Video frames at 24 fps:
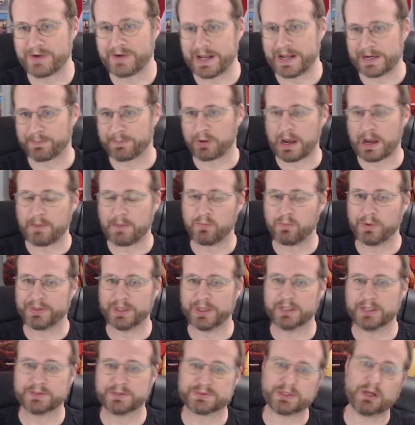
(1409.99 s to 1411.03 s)
a problem with
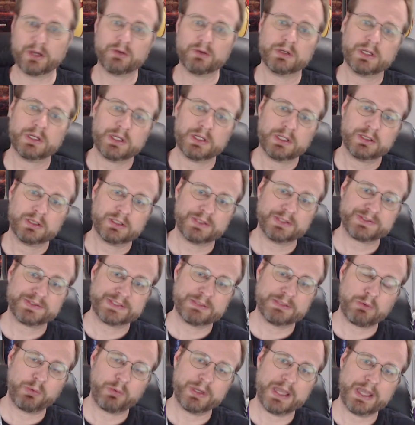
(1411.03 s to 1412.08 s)
it. So let's see
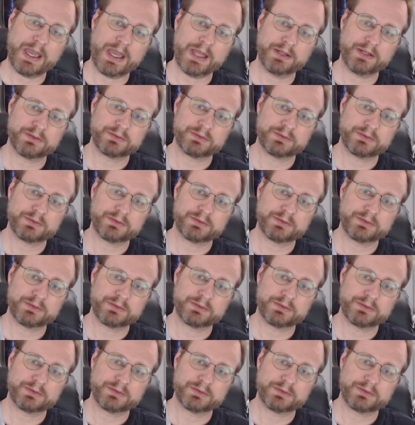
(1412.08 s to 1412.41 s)
what we got.